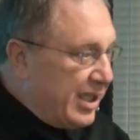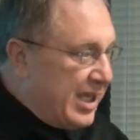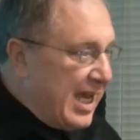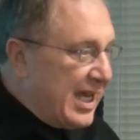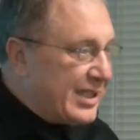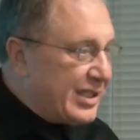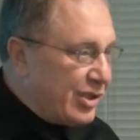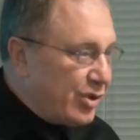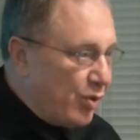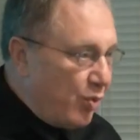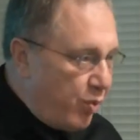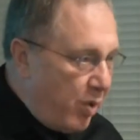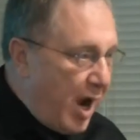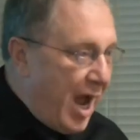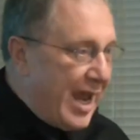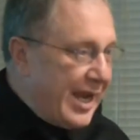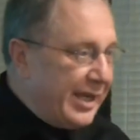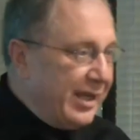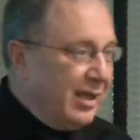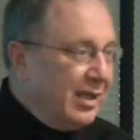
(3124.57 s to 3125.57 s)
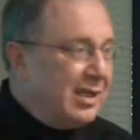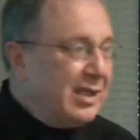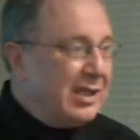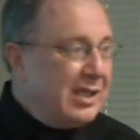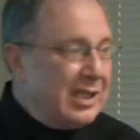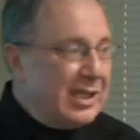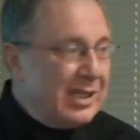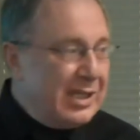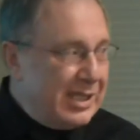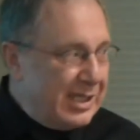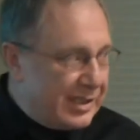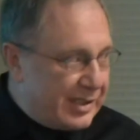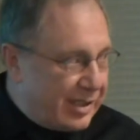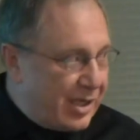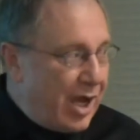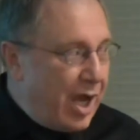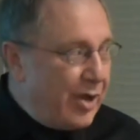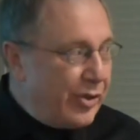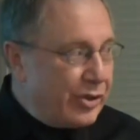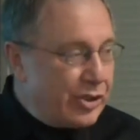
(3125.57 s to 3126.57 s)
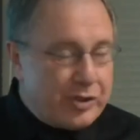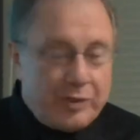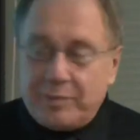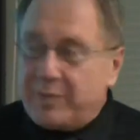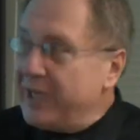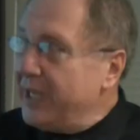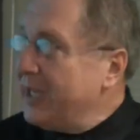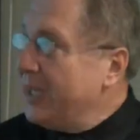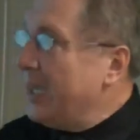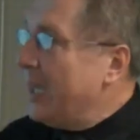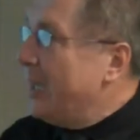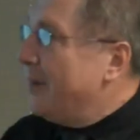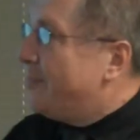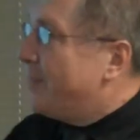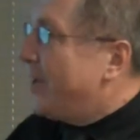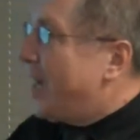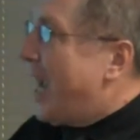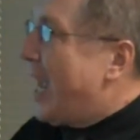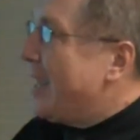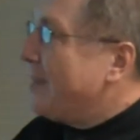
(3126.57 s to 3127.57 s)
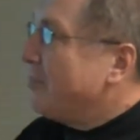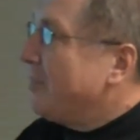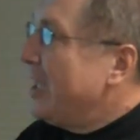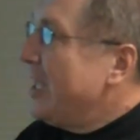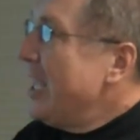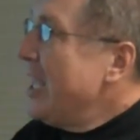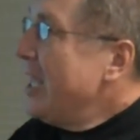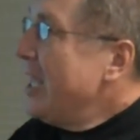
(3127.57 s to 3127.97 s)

get to 1 is going to be a prime.